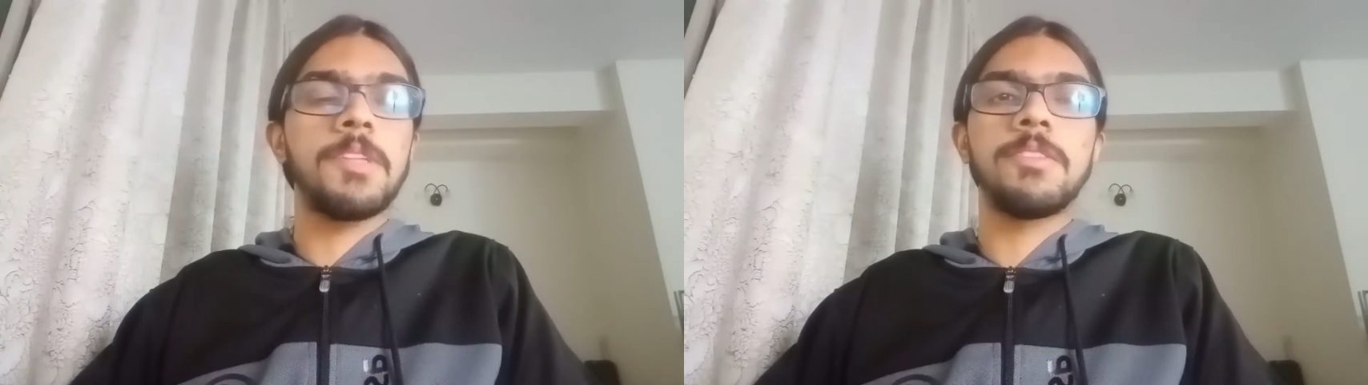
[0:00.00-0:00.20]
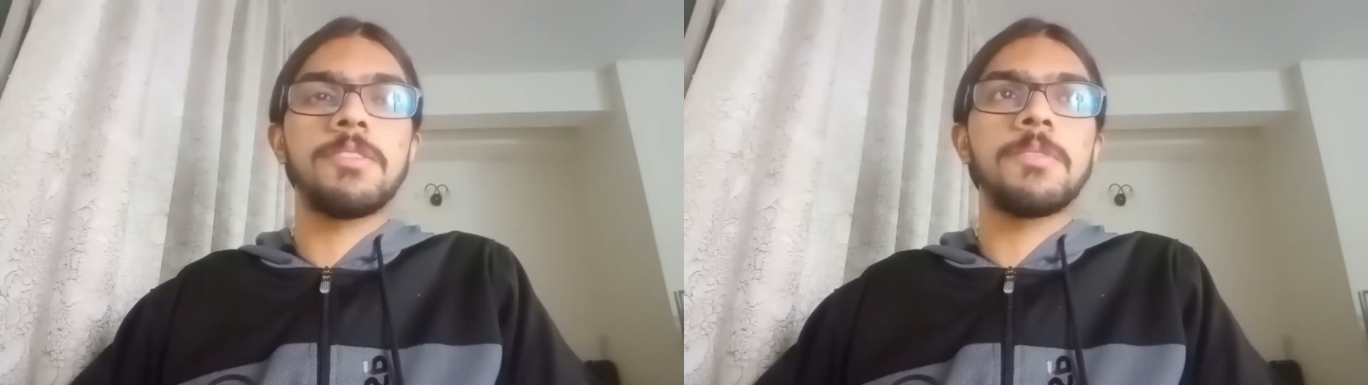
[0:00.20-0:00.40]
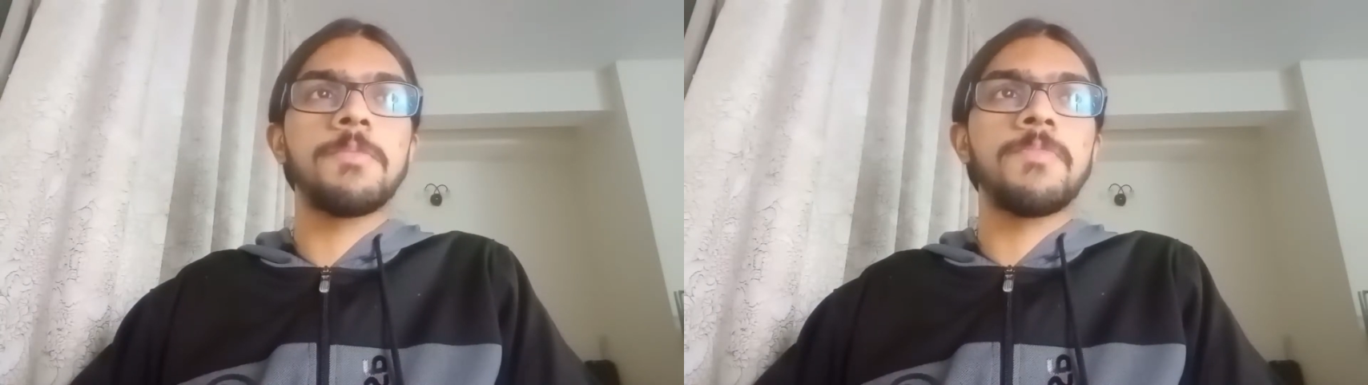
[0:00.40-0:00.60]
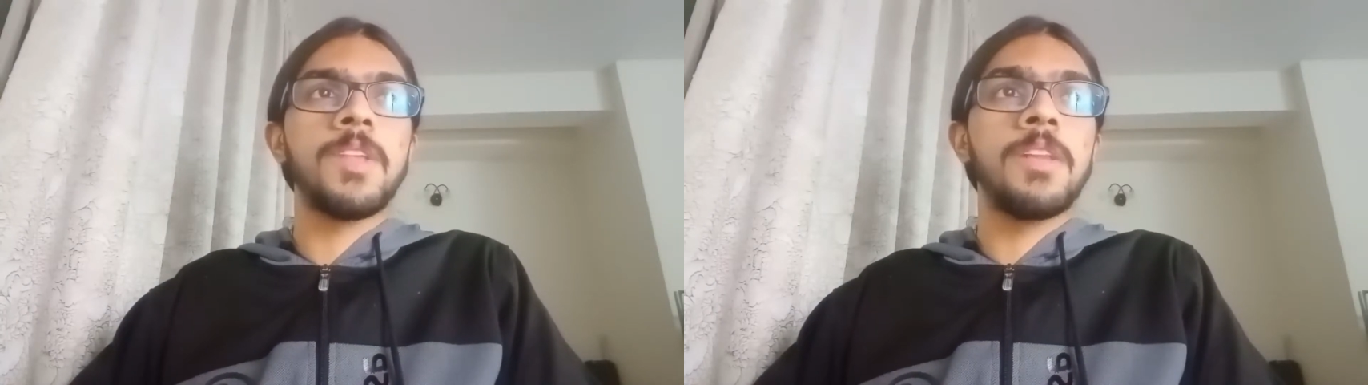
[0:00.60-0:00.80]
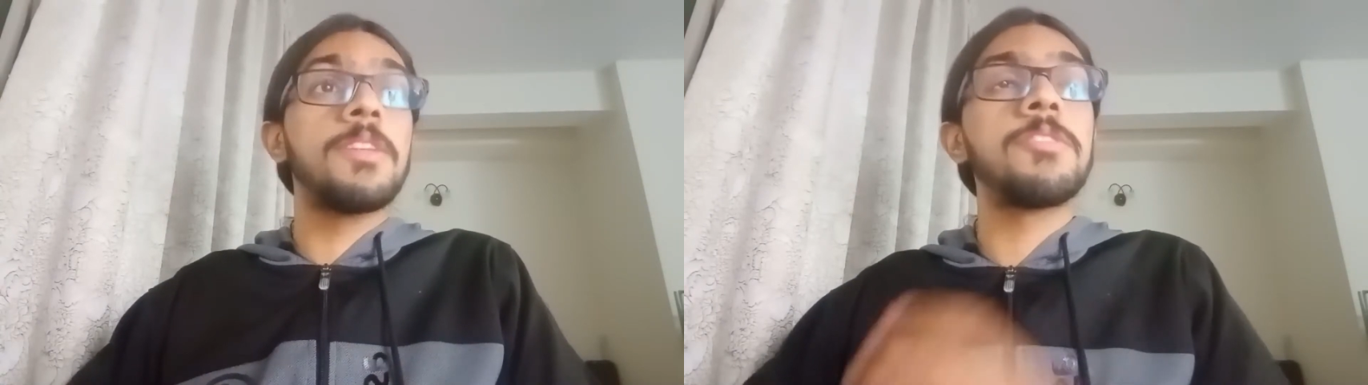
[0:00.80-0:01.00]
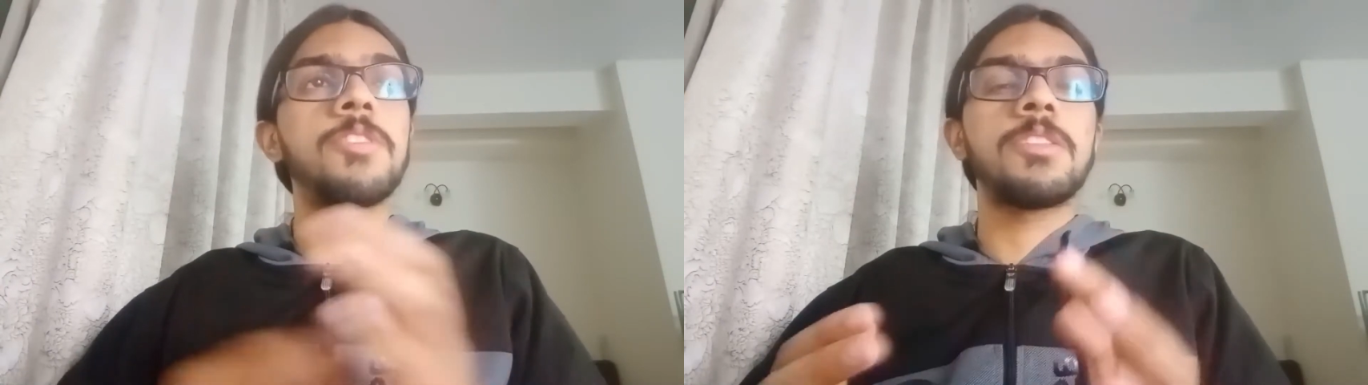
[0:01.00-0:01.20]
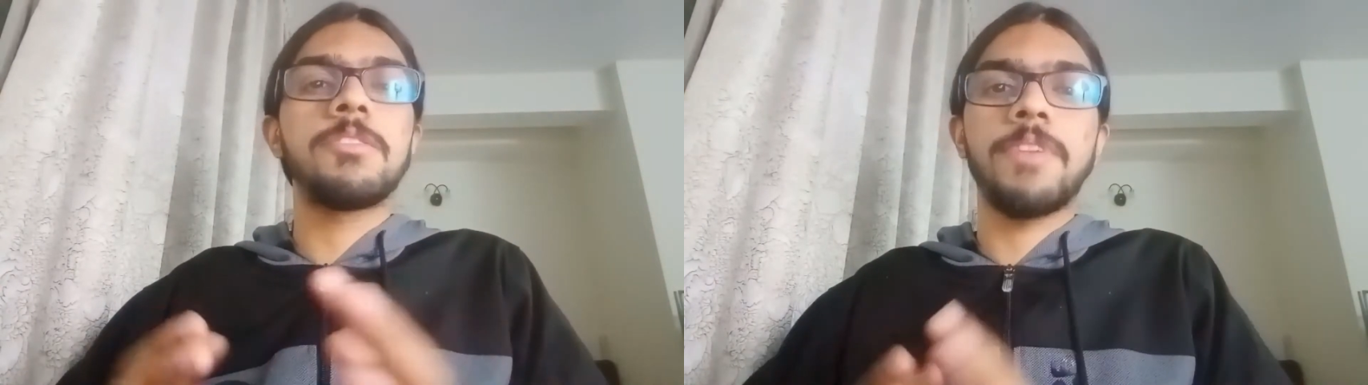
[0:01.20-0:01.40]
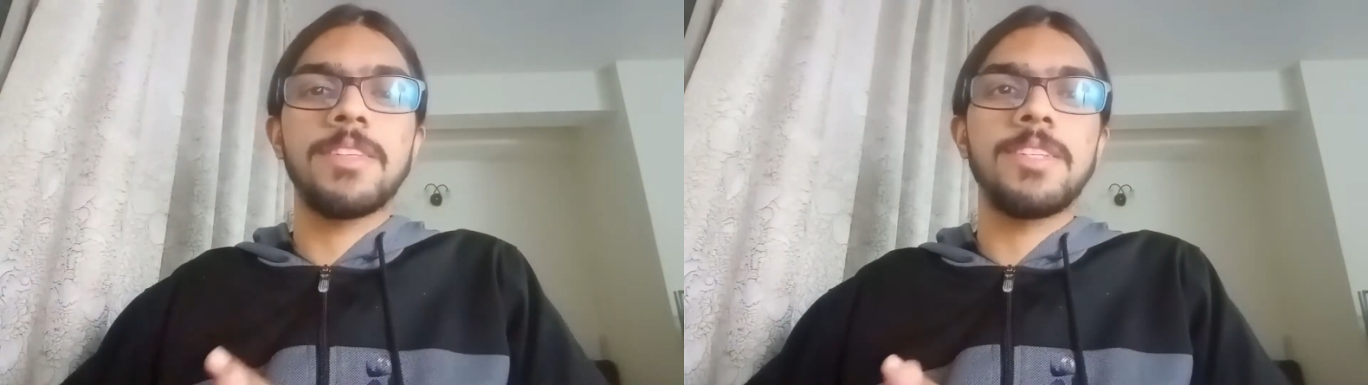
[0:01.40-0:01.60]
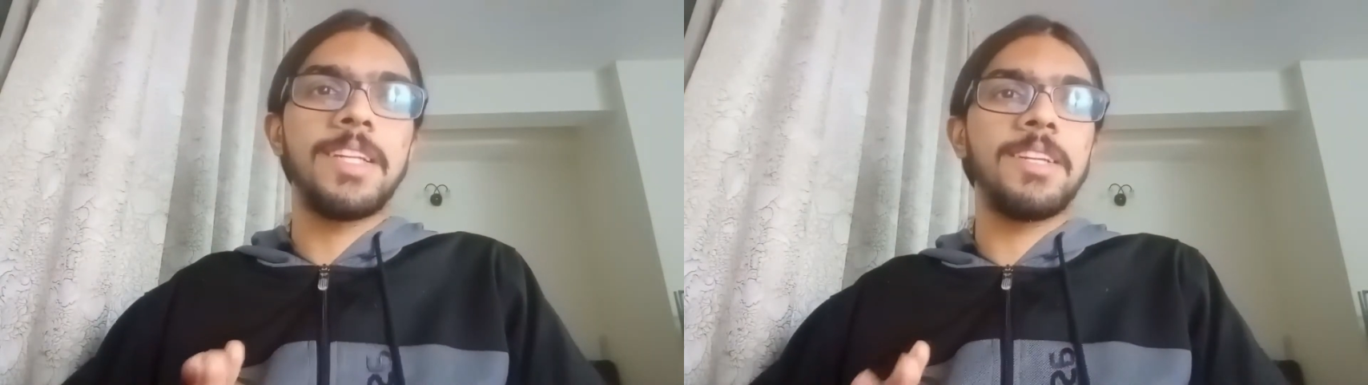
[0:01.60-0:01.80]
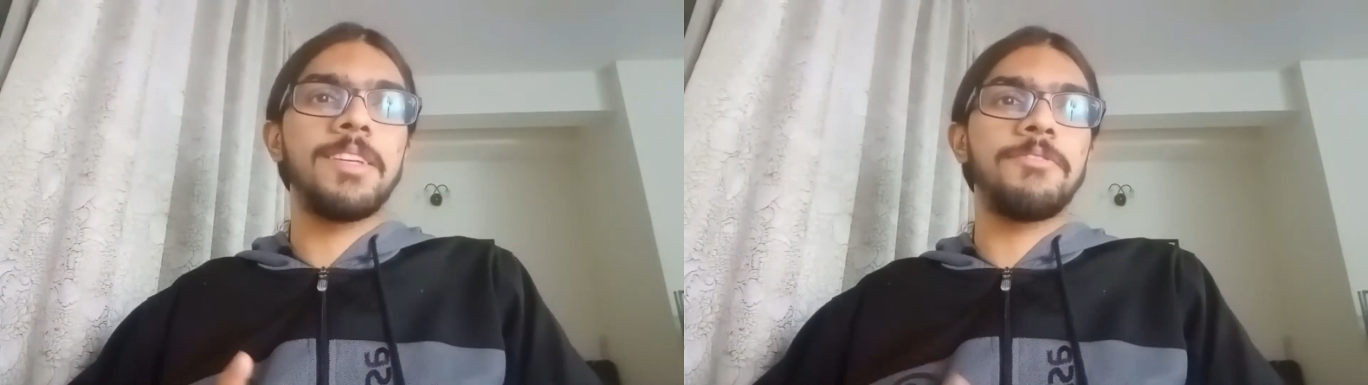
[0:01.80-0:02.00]
This is just a
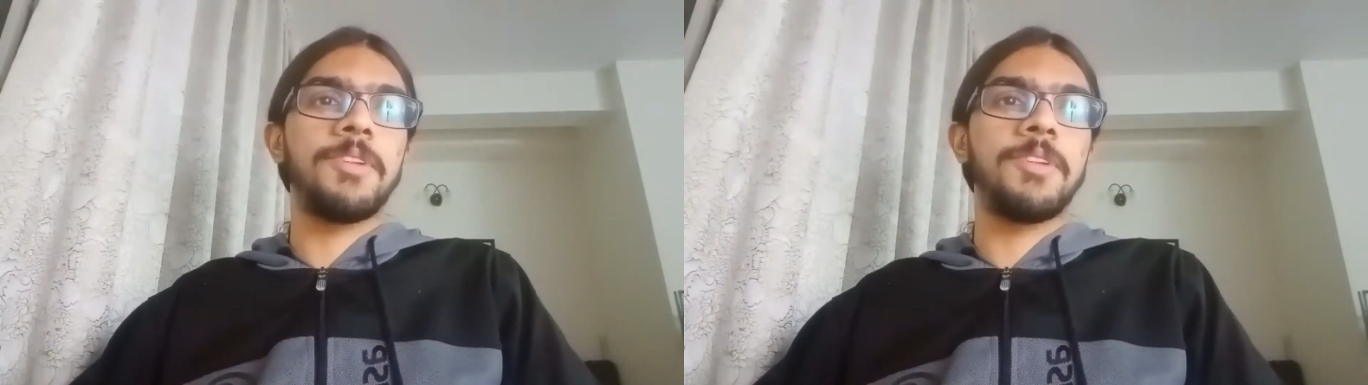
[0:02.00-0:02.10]
fascinating